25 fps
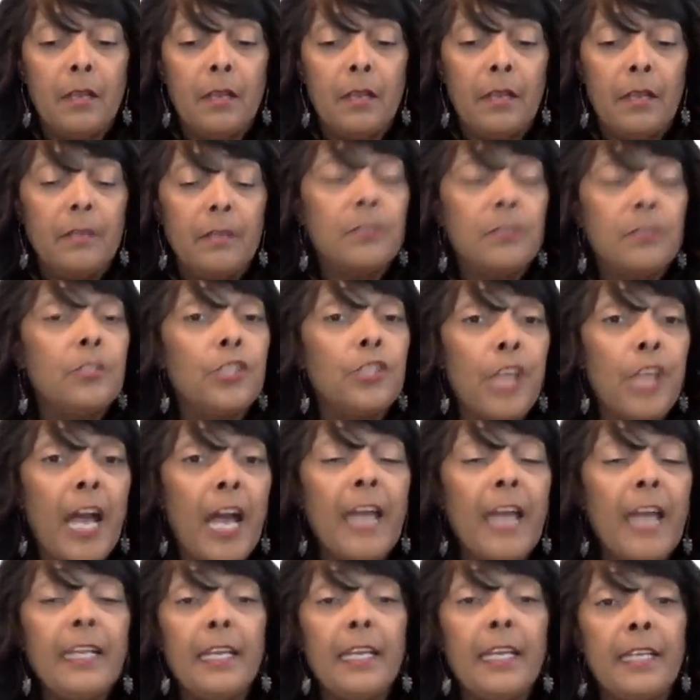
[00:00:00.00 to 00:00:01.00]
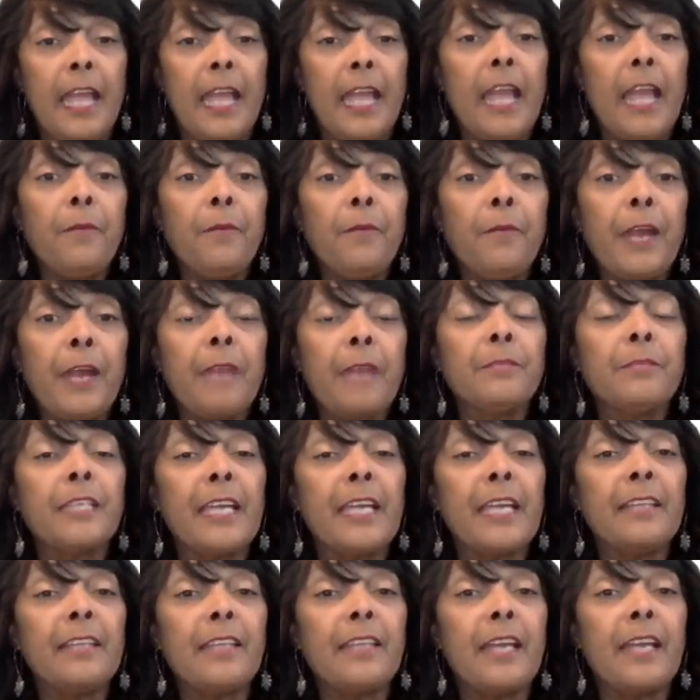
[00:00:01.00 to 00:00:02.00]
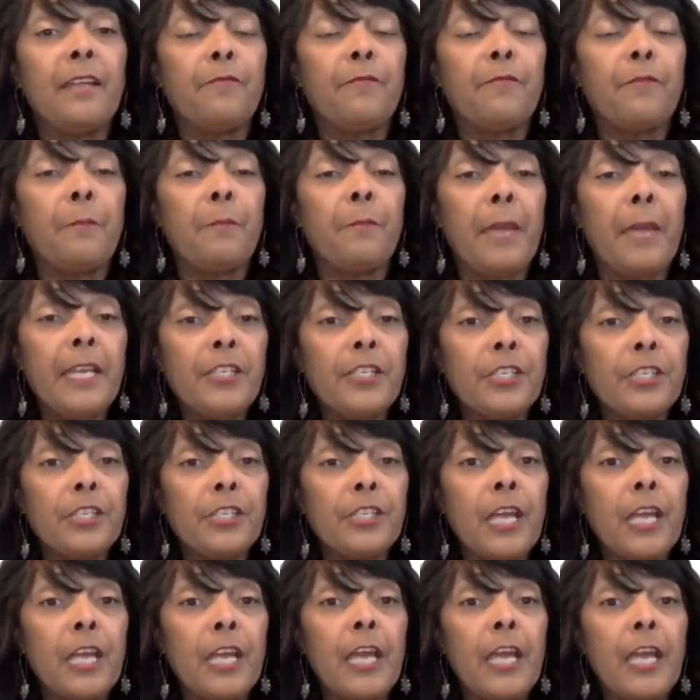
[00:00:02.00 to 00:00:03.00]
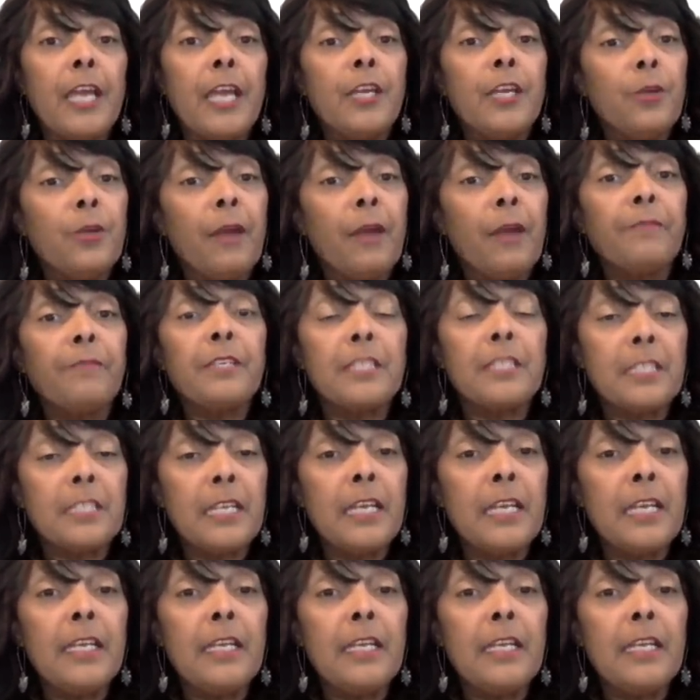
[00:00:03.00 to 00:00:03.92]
Johnny and Abraham to get that information, you have to see